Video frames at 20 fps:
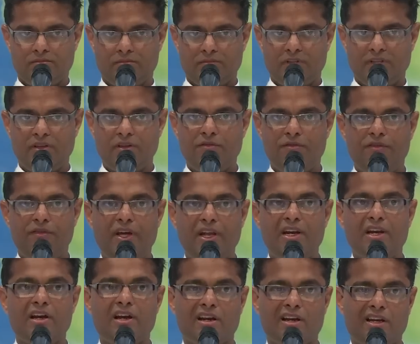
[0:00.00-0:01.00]
In the
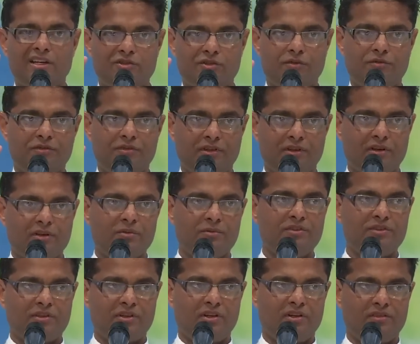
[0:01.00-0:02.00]
fell clutch of
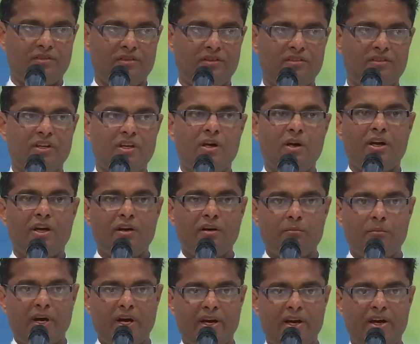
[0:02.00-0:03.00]
circumstances,
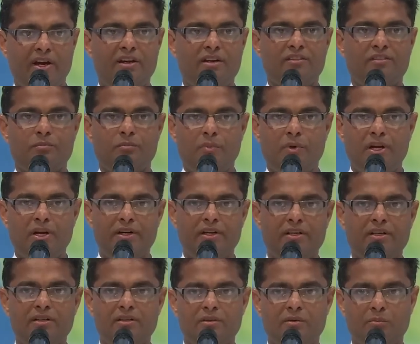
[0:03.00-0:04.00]
my head is
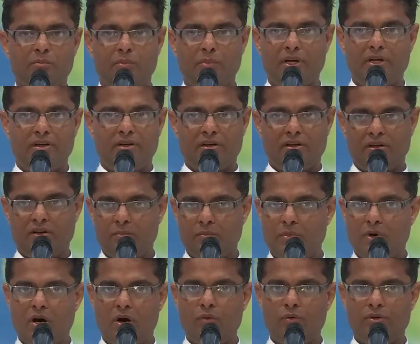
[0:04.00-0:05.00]
bloody but
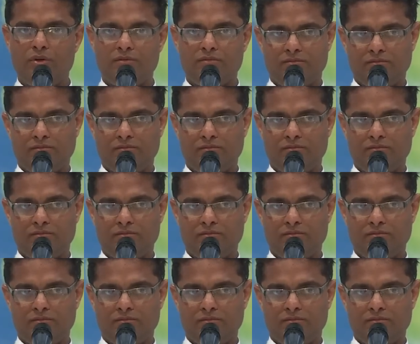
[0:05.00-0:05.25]
unbowed.